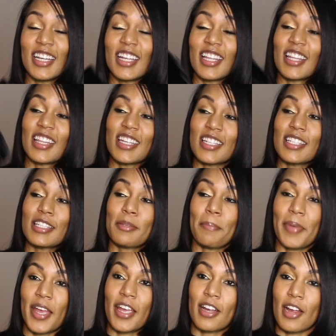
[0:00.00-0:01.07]
This
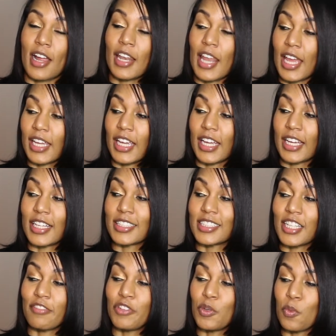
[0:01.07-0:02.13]
pair of leggings.
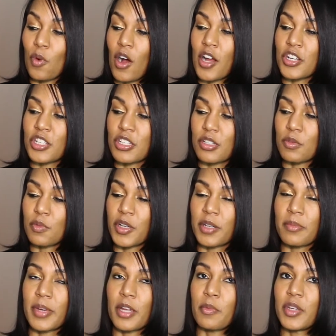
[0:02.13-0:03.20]
If you watched one
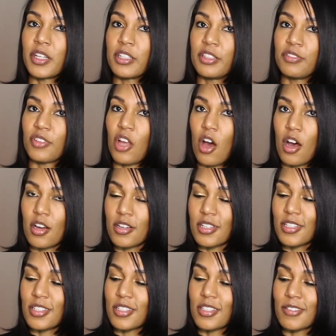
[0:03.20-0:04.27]
of my weekly
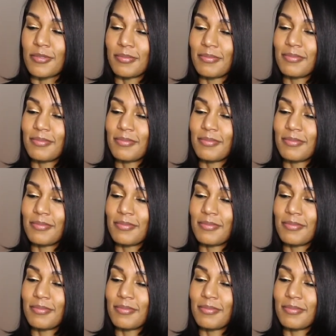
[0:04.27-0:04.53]
vlogs,